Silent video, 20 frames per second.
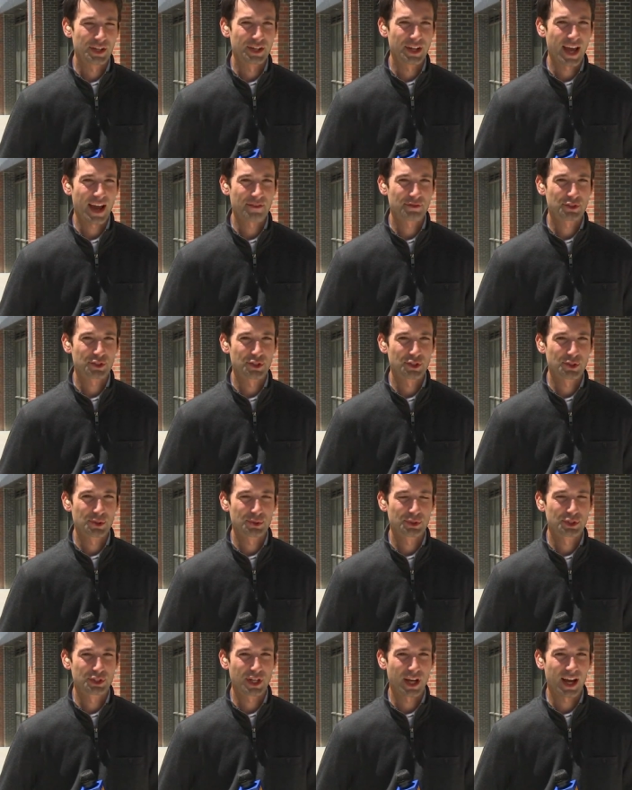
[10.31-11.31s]
Good
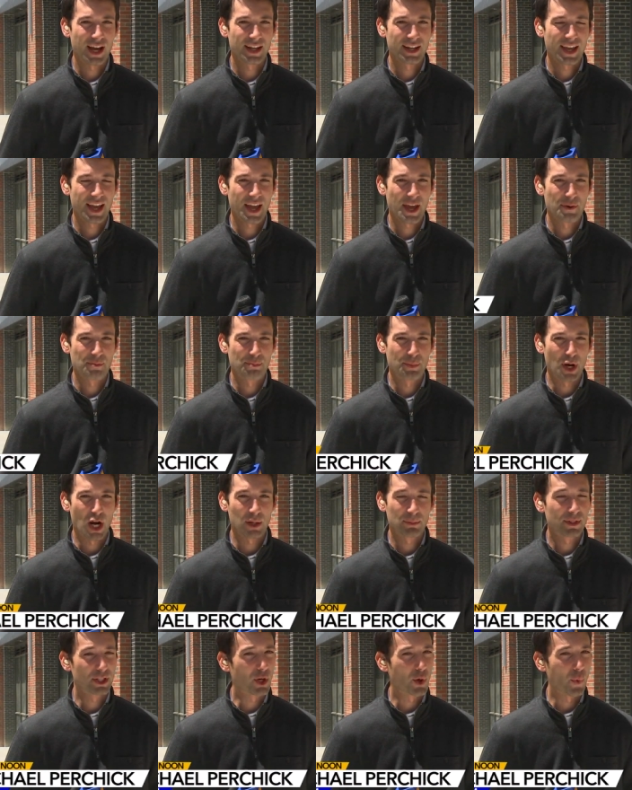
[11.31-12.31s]
afternoon, John and
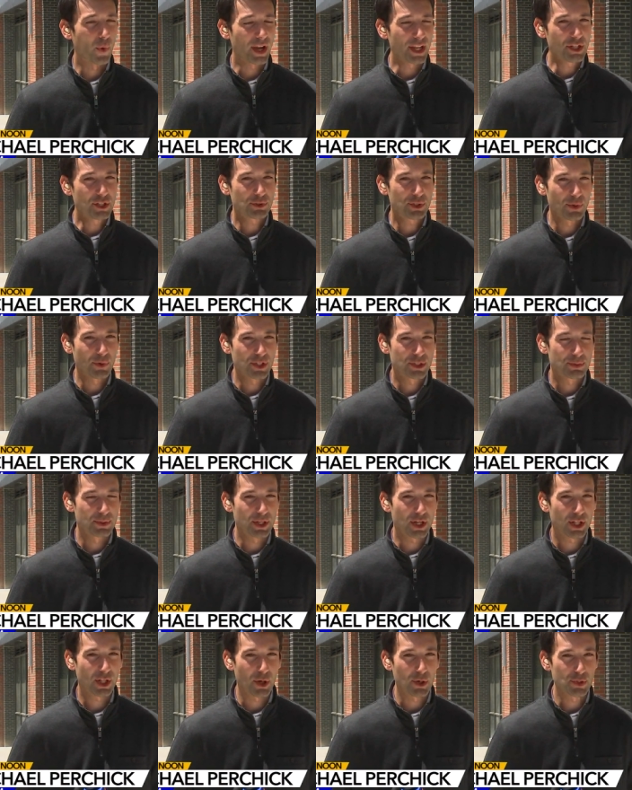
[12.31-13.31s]
Barbara. Queen Street, which has
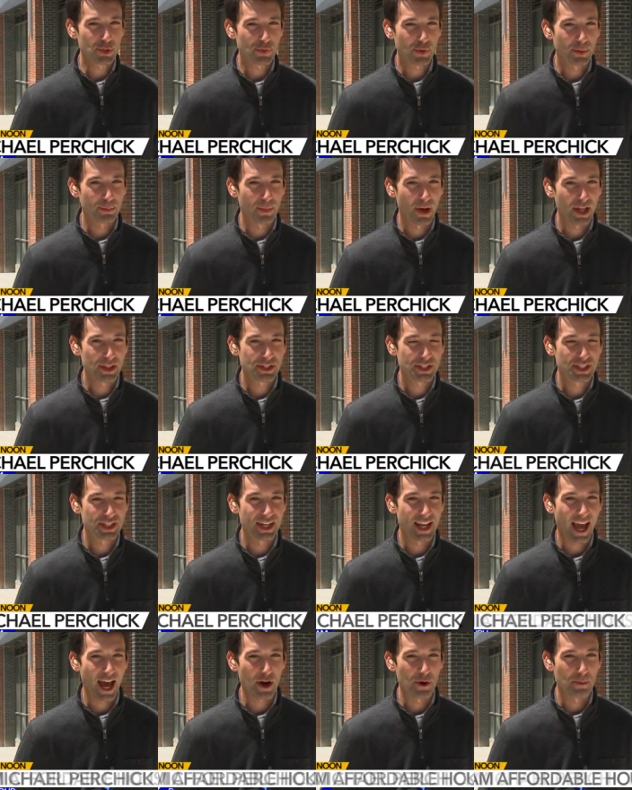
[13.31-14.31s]
been closed for months,
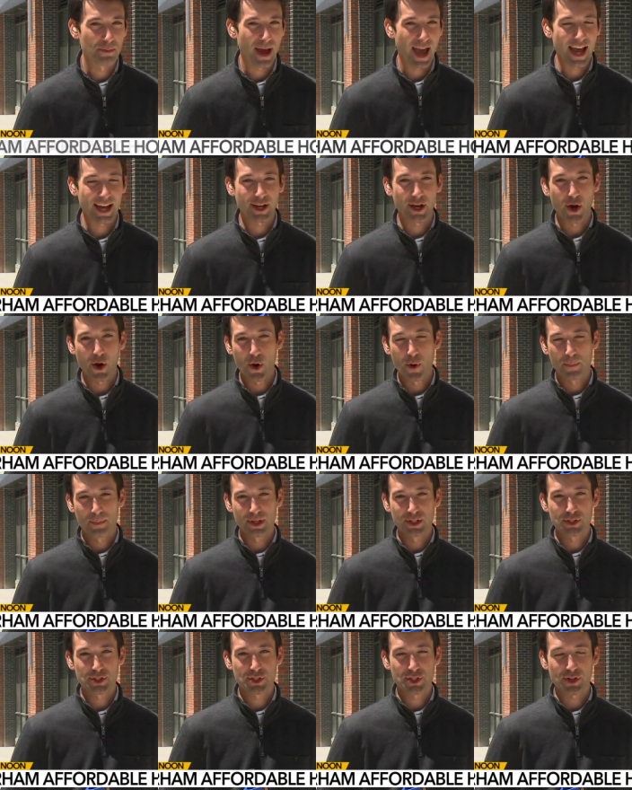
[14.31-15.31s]
now back
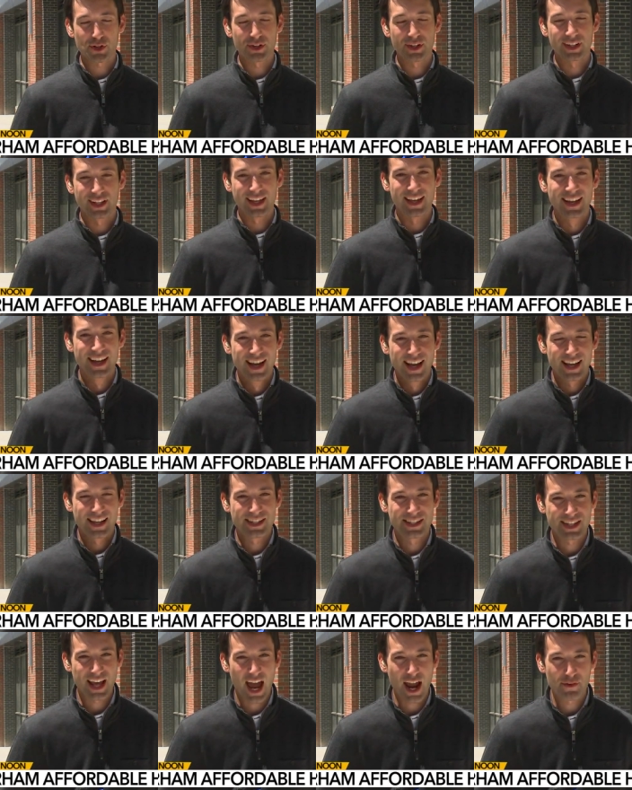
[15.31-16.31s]
open. Certainly
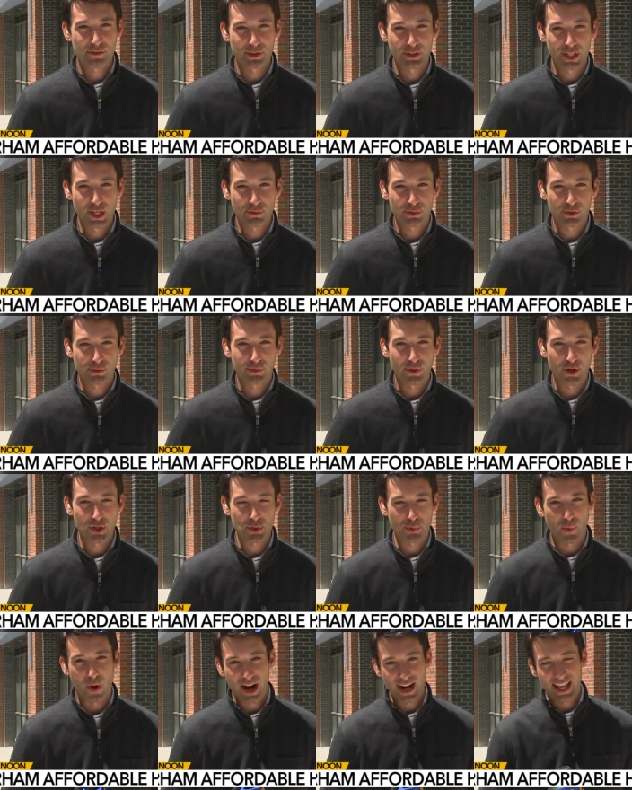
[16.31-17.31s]
a sigh of relief for
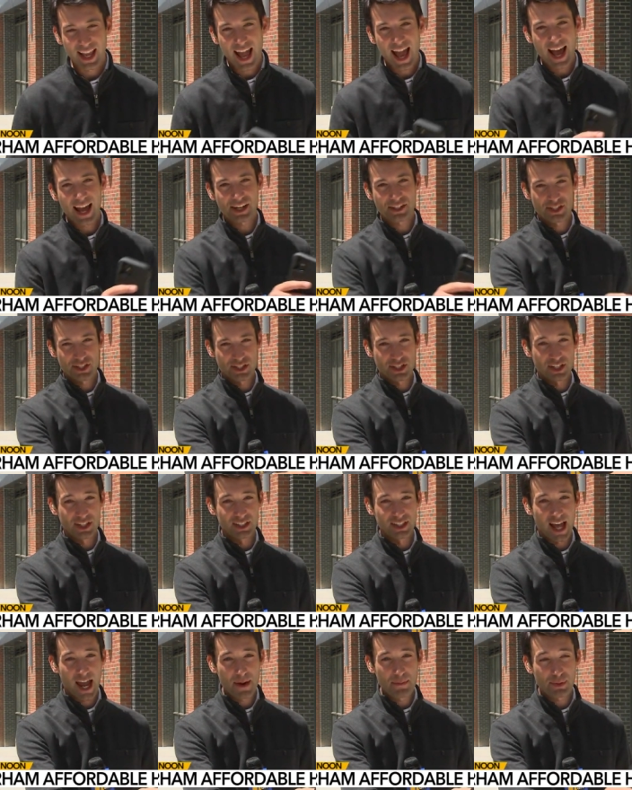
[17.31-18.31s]
folks wanting access to
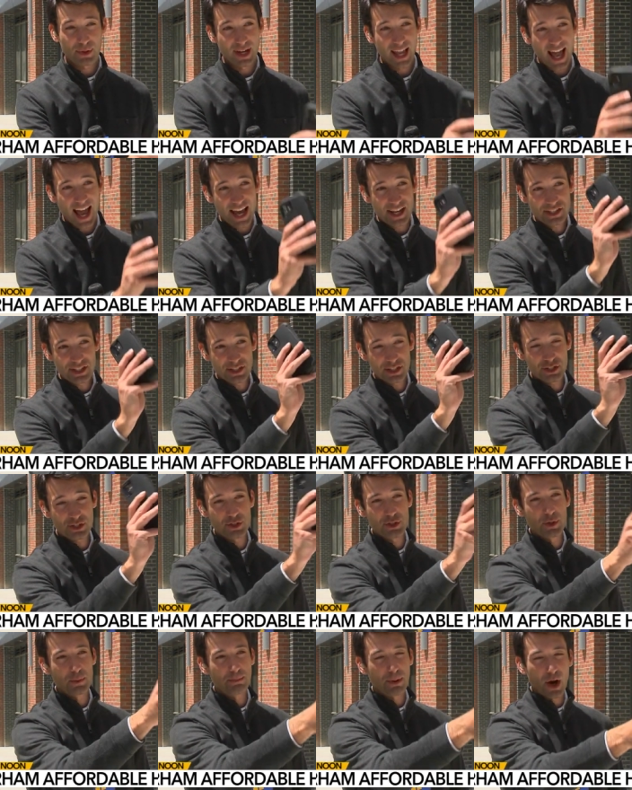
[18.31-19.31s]
the library, as is
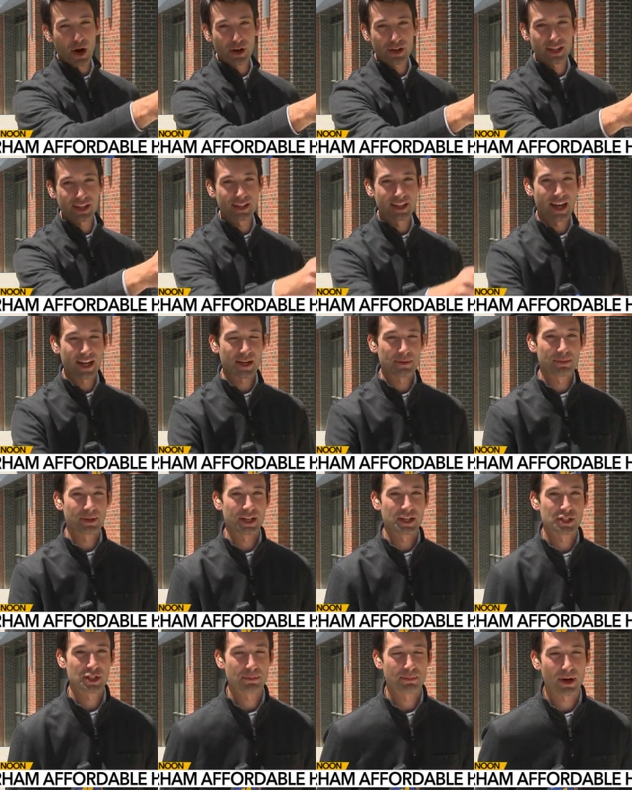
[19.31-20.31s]
this new parking deck, a
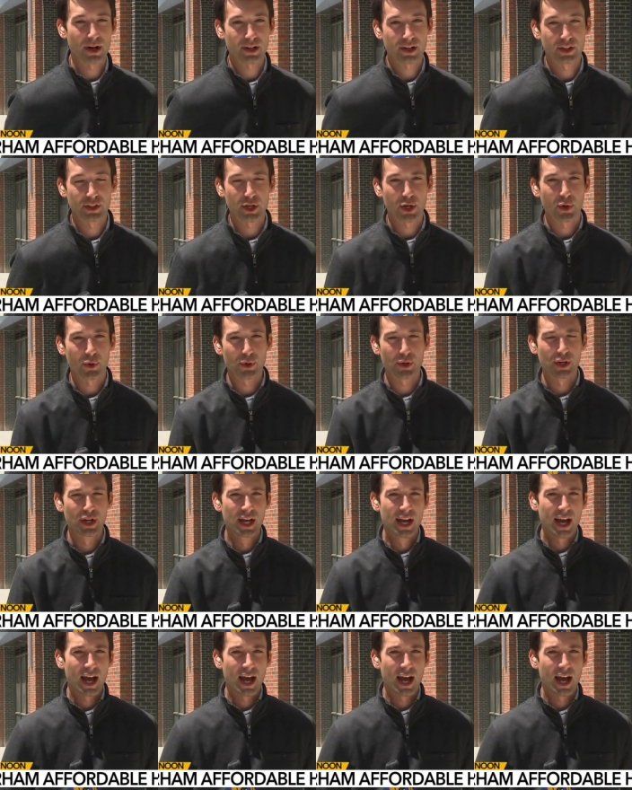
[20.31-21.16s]
place to park on the corner